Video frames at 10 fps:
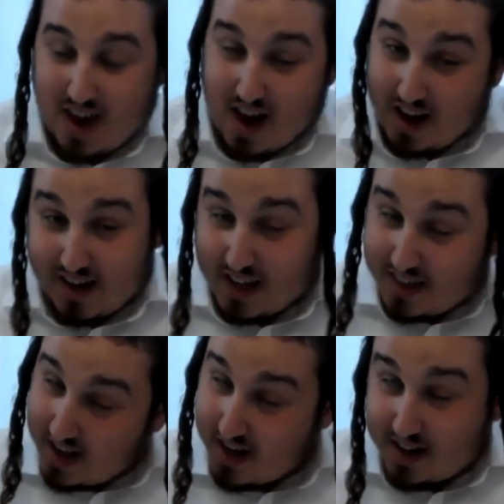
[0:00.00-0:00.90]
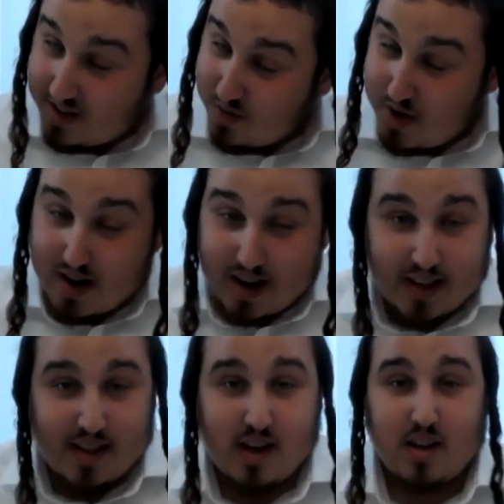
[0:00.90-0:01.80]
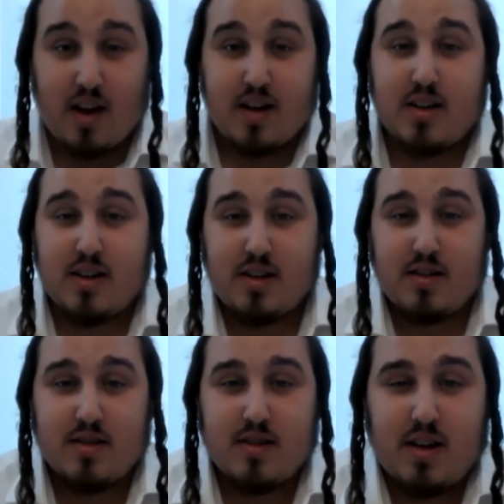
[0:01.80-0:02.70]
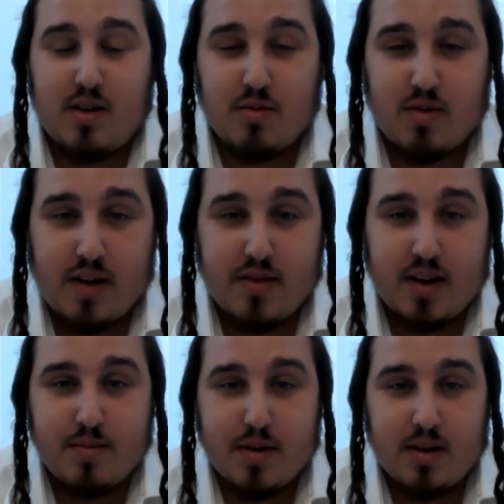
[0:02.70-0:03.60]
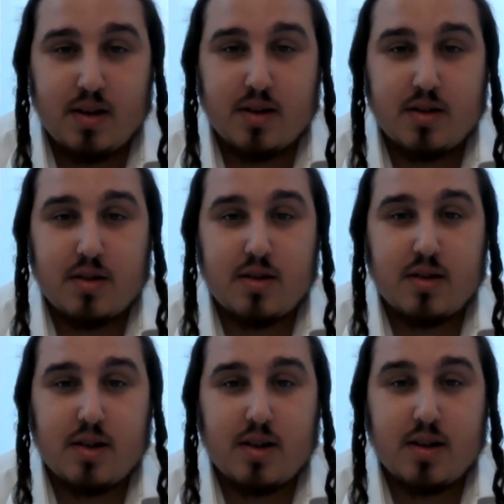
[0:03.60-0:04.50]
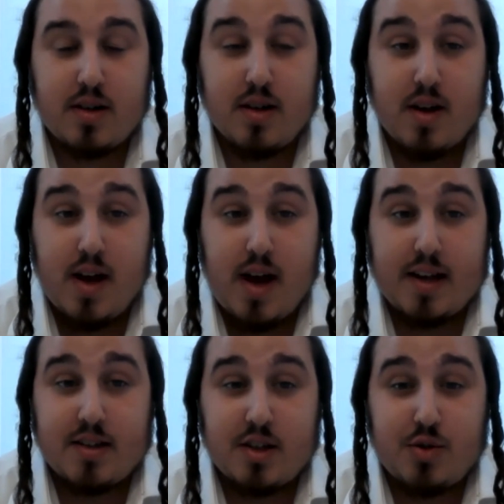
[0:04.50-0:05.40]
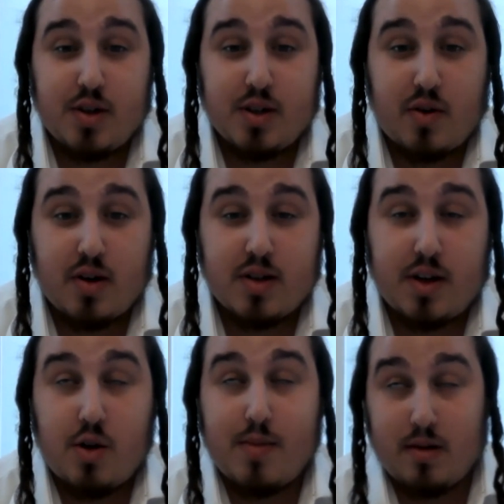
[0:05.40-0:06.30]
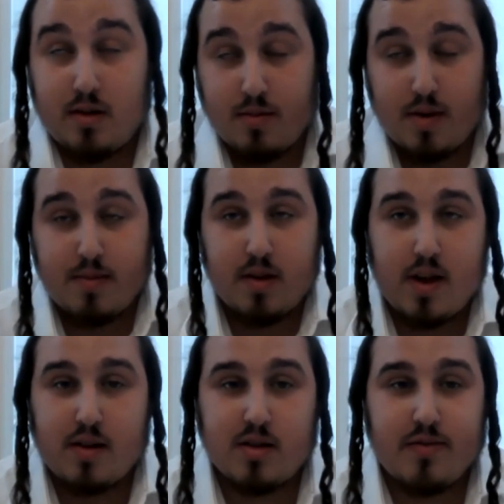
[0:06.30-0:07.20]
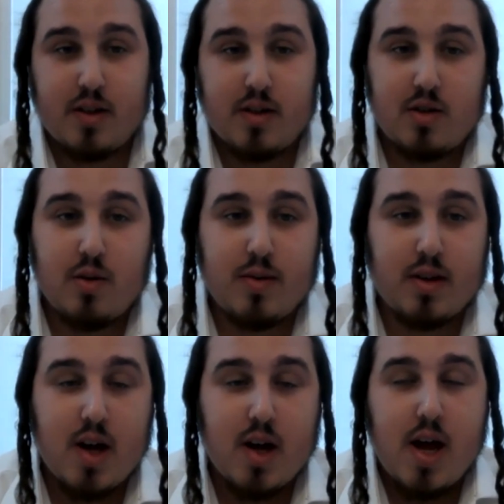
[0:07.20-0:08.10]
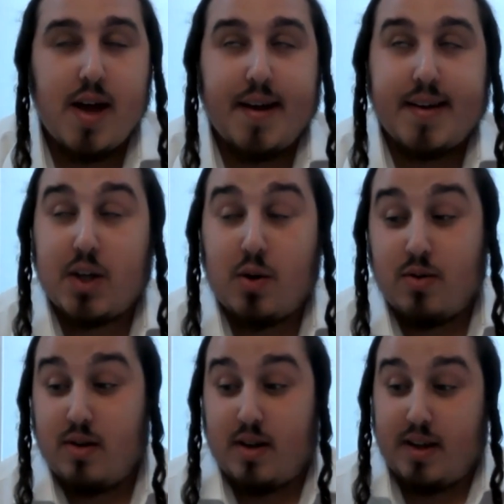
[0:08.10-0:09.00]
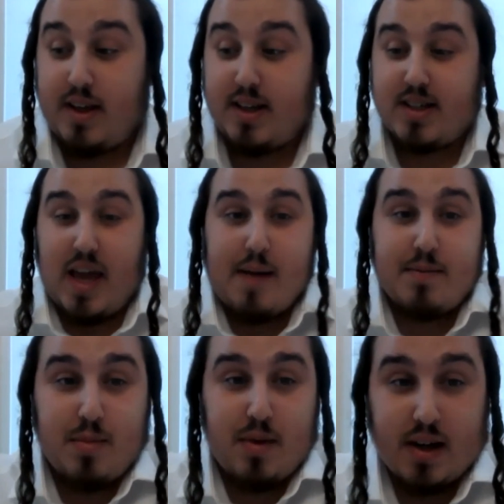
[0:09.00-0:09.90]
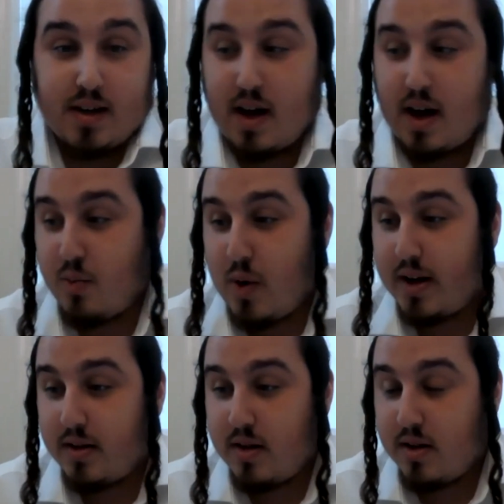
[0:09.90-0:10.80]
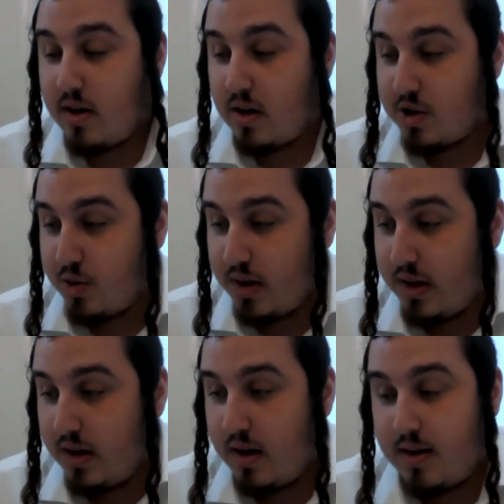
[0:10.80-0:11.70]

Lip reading: Yeah, I get that. It's weird. I get that a lot, and I don't have any Middle Eastern ancestry as far as I know. Maybe thousands of years ago. But so he stamped me in. I went into the country.